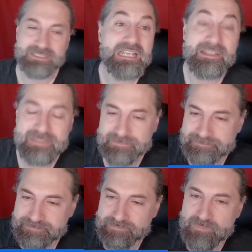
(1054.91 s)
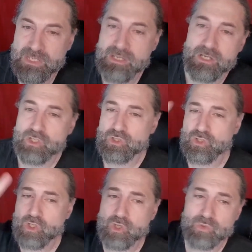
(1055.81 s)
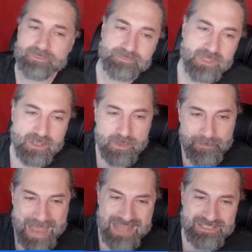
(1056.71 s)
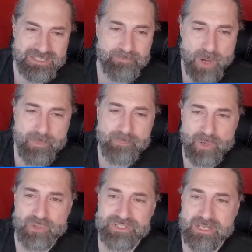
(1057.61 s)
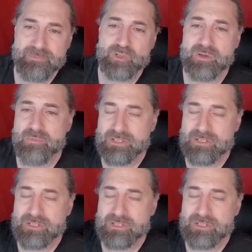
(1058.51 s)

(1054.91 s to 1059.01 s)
Nothing. 2, balancing purple prose and imagery.